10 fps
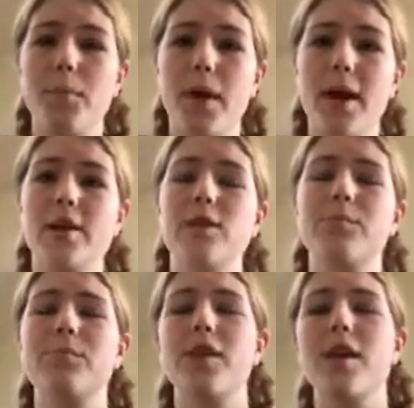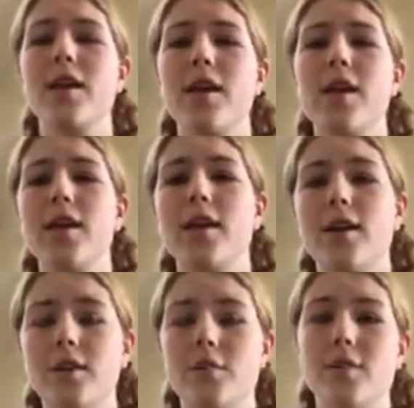But in
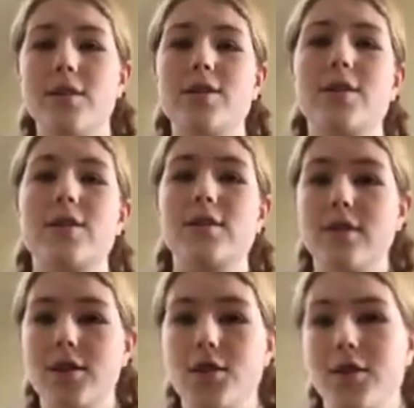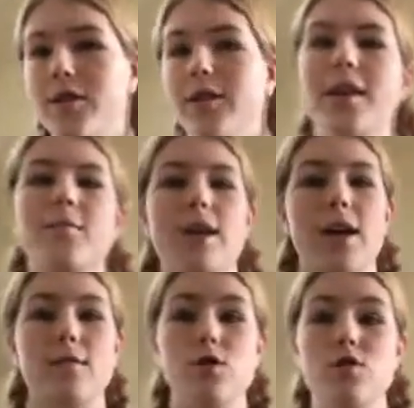other words, this dog is trying to lead me
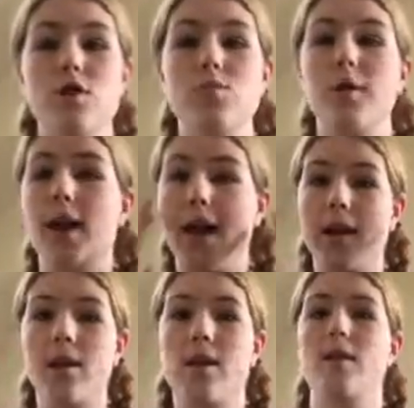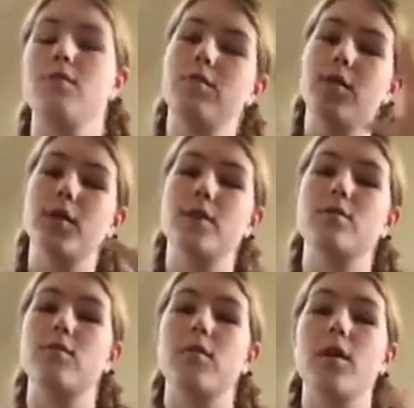out of stores when cannot
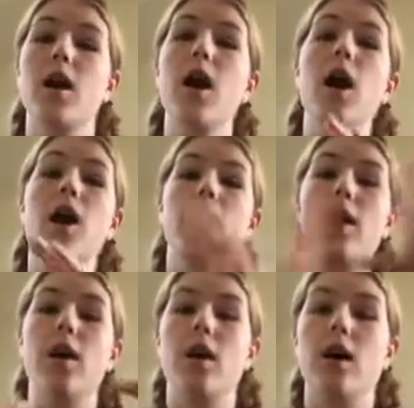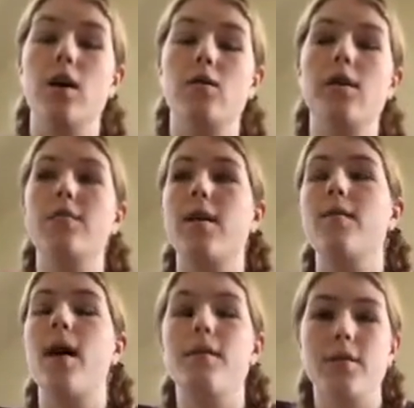focus, or if I'm
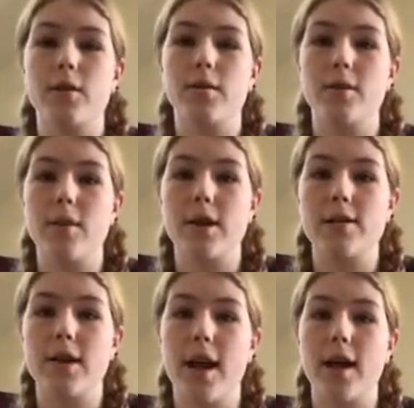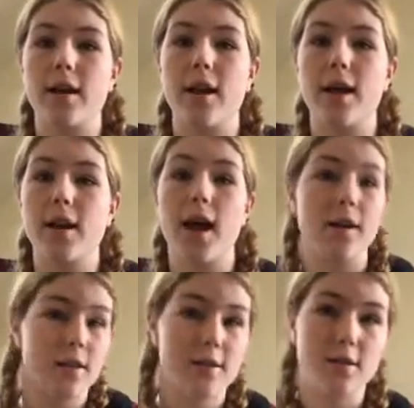having a really bad attack and I
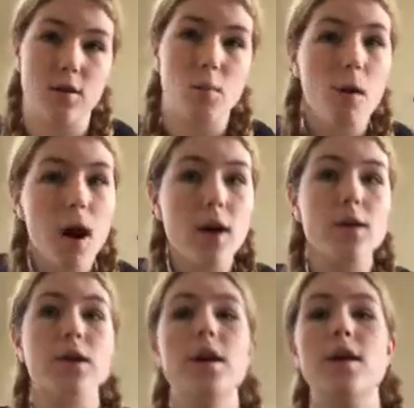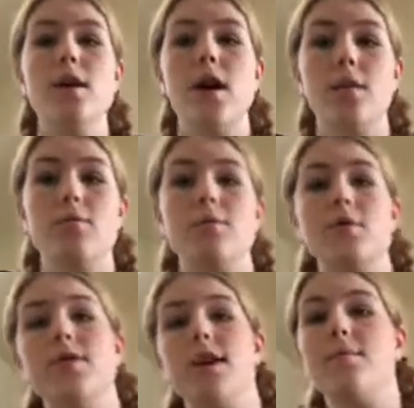can still walk, it's supposed
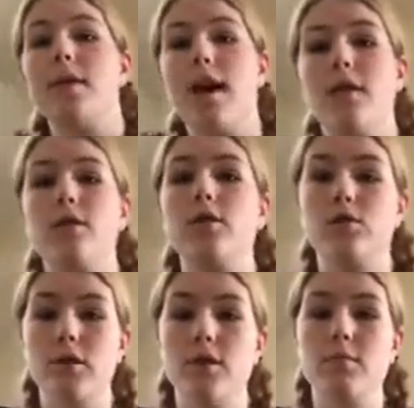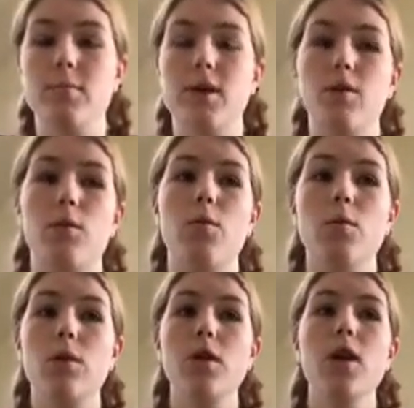to take me out and ground me,
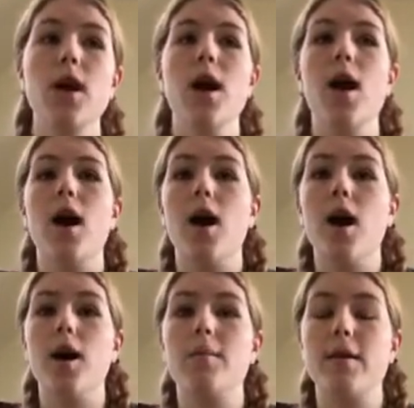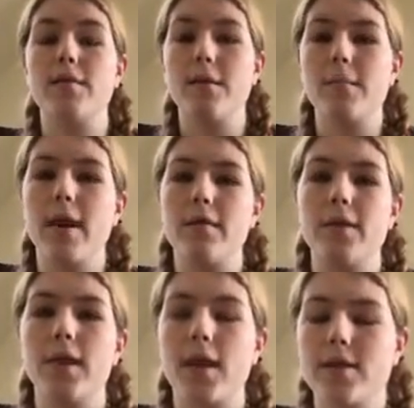or if I'm
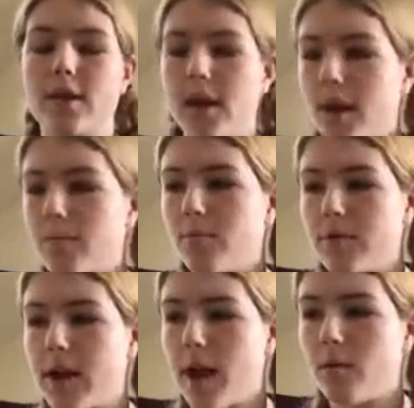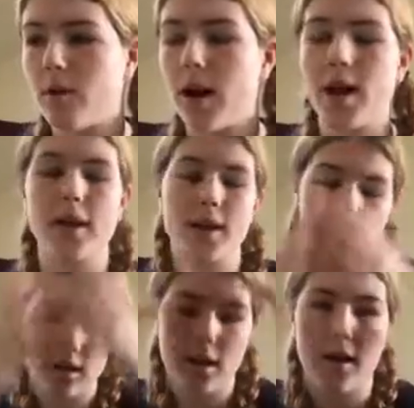having a type of attack where I
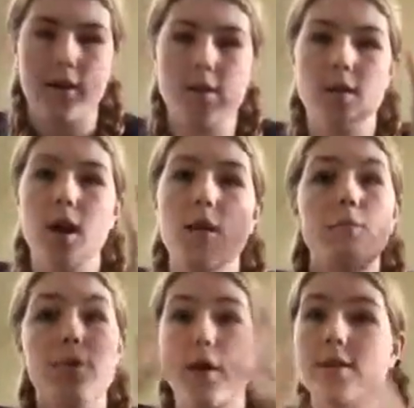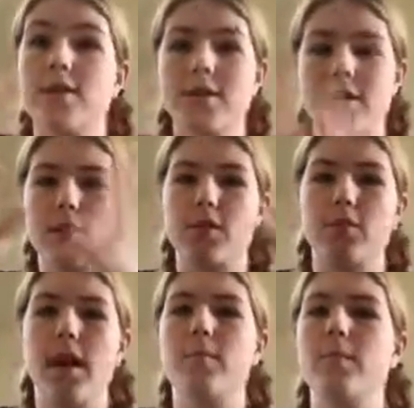cannot process anything
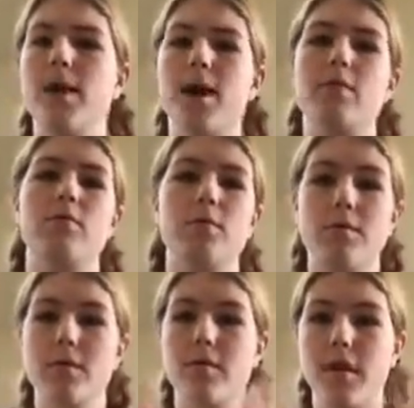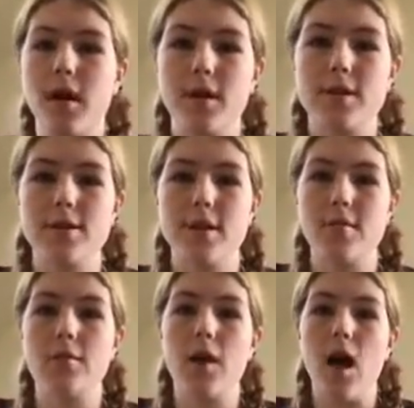around me, I don't know what's going on and stuff,